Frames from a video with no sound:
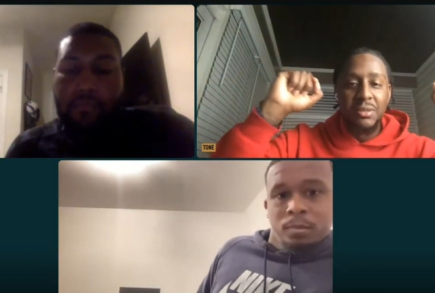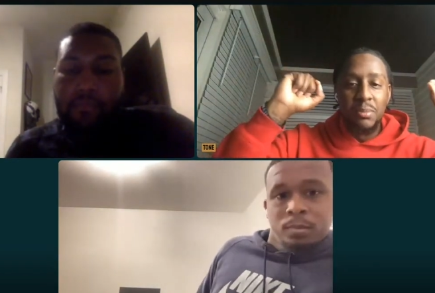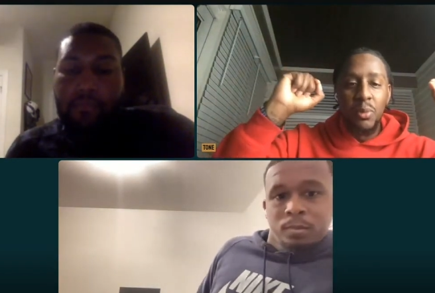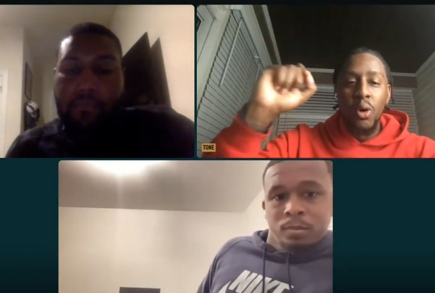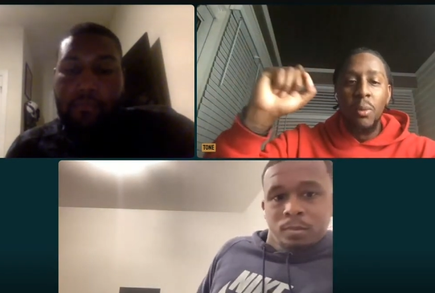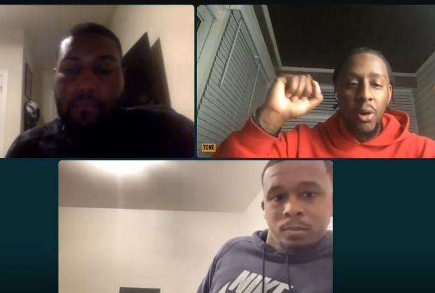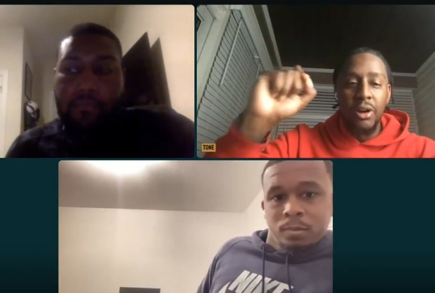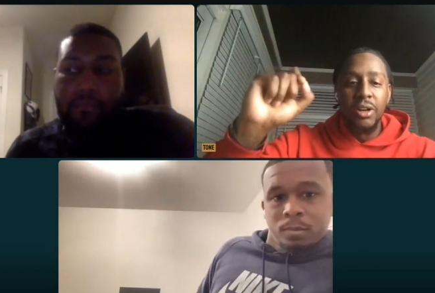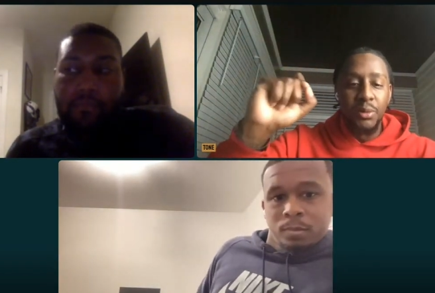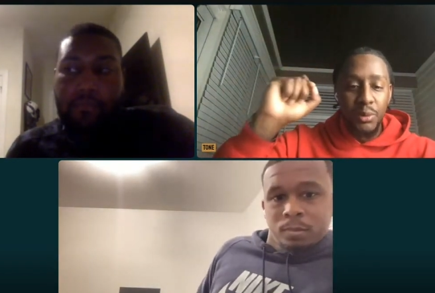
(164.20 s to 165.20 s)
Speaker 1: more
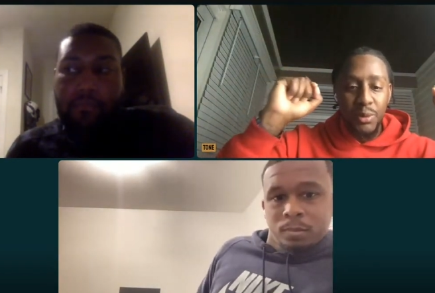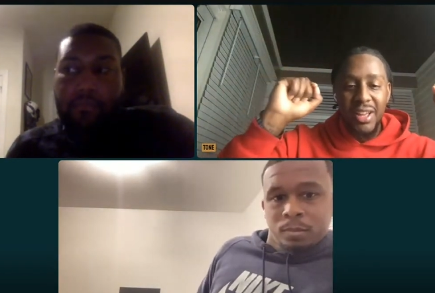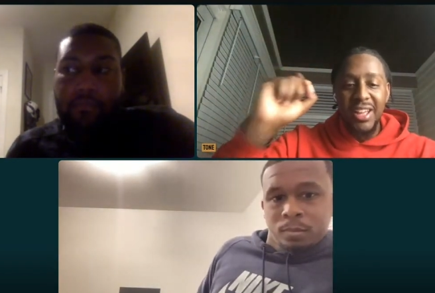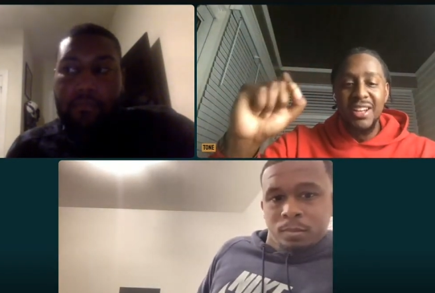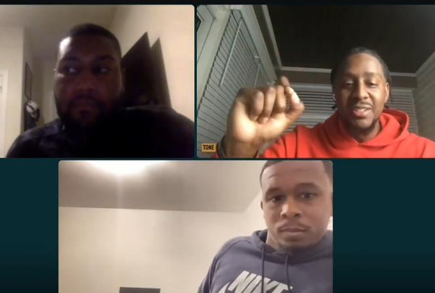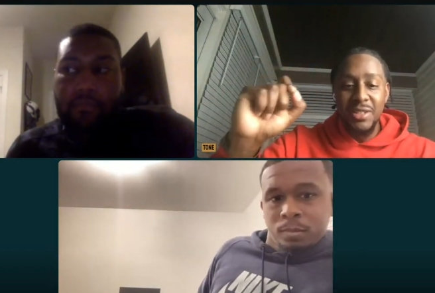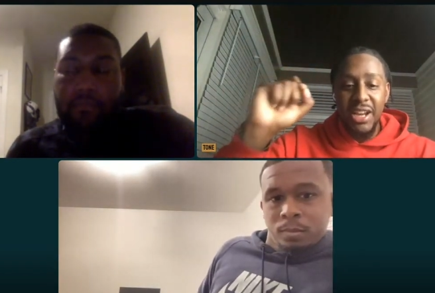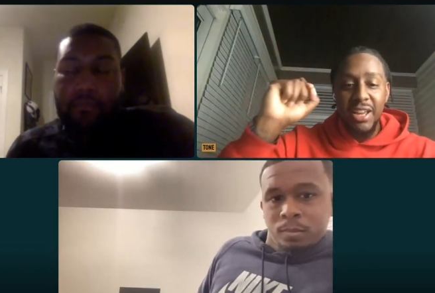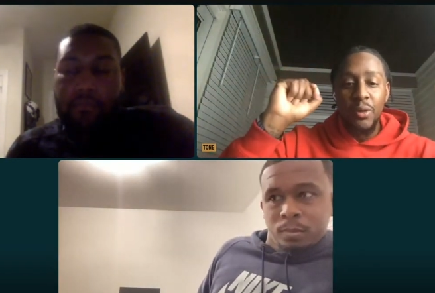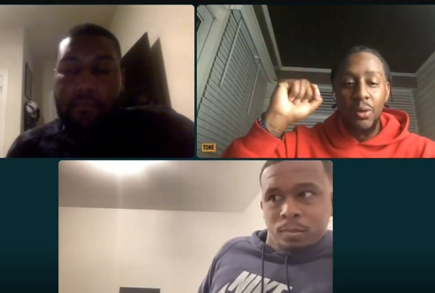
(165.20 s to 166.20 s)
marketable,
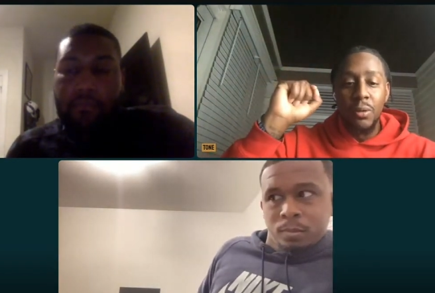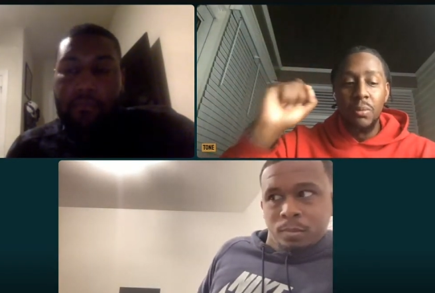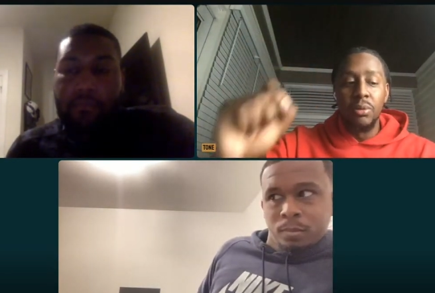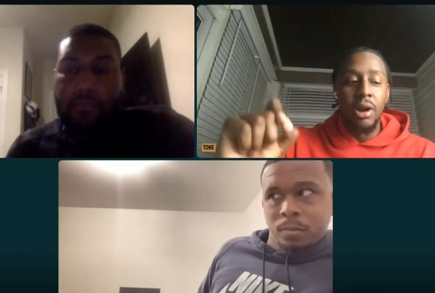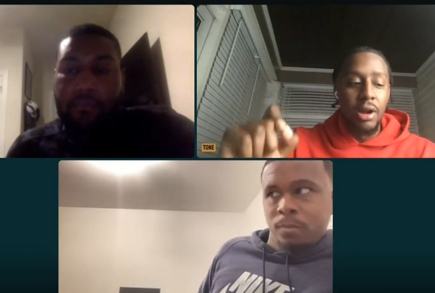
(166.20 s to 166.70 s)
MJ or Bron?